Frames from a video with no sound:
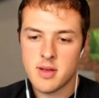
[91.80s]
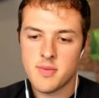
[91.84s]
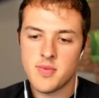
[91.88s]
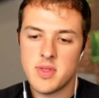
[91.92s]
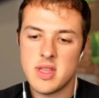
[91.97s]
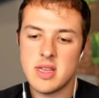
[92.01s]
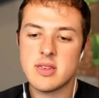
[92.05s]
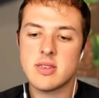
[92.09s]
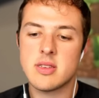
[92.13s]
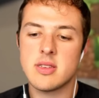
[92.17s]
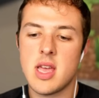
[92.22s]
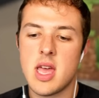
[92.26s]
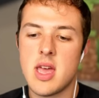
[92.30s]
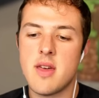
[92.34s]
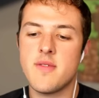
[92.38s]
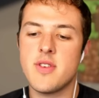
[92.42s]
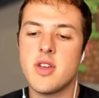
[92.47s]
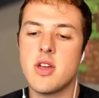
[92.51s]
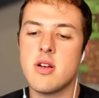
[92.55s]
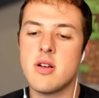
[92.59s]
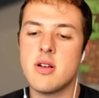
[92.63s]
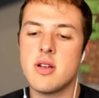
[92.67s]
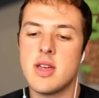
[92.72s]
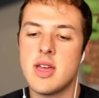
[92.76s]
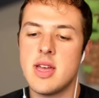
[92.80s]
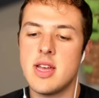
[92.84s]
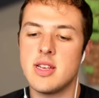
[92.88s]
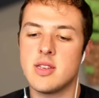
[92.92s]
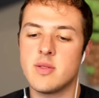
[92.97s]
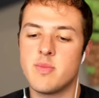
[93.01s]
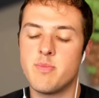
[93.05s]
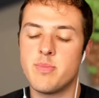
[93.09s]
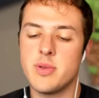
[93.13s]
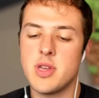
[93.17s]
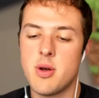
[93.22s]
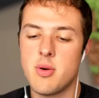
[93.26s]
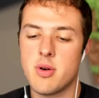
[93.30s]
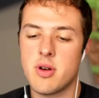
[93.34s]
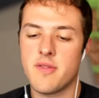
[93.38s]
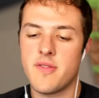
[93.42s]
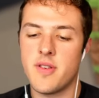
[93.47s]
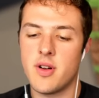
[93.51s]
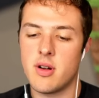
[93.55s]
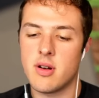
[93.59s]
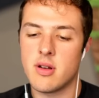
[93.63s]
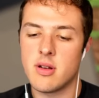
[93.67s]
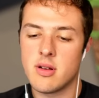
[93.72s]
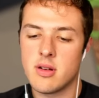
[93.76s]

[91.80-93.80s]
The savior is beautiful.